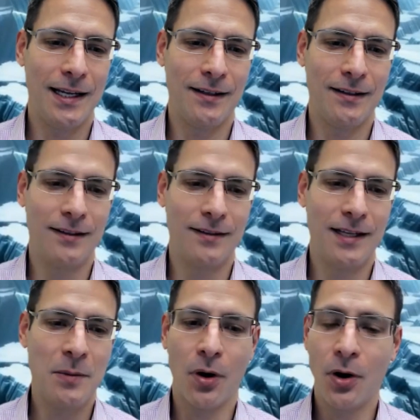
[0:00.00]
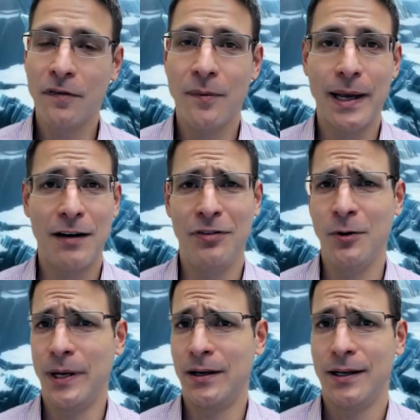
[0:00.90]
And they borrowed from
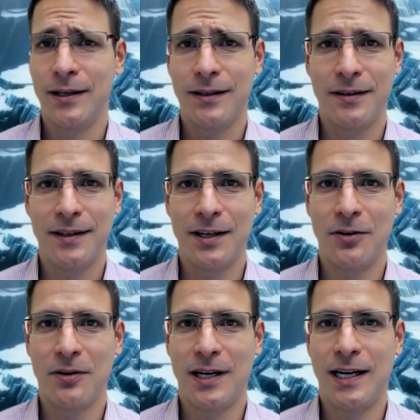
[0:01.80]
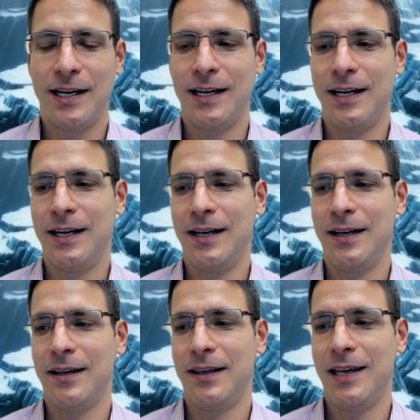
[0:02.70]
everywhere,
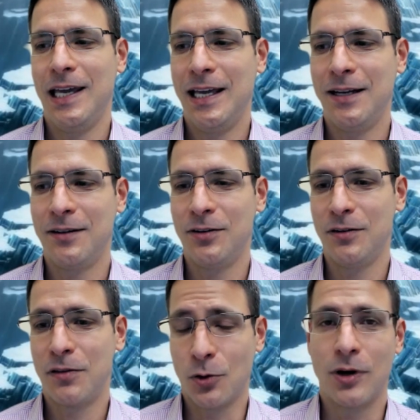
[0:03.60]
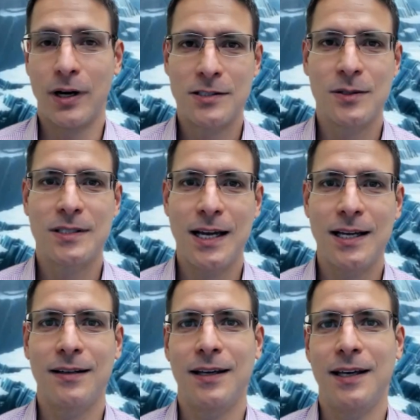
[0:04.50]
and Thor, as you
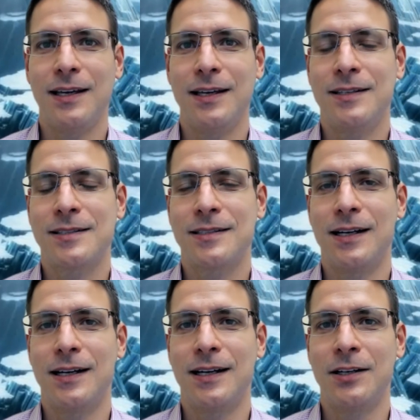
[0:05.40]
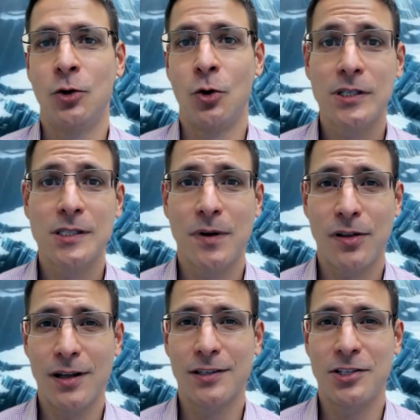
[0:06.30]
said, is
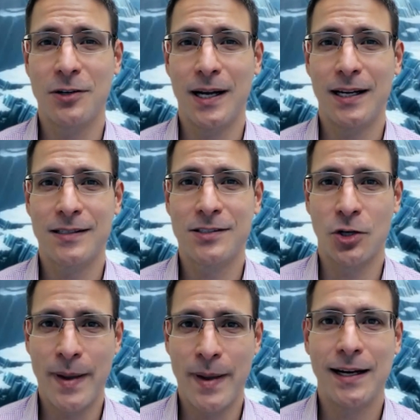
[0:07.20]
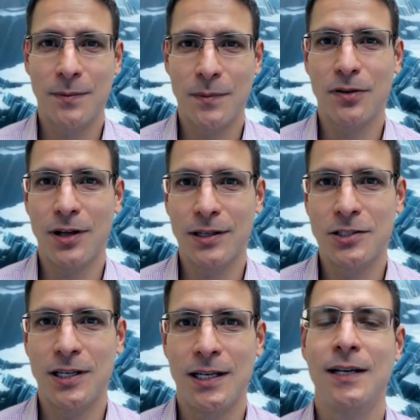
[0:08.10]
Norse mythology, right? Is Germanic
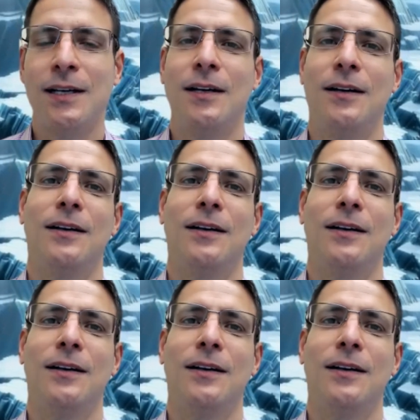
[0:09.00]
mythology.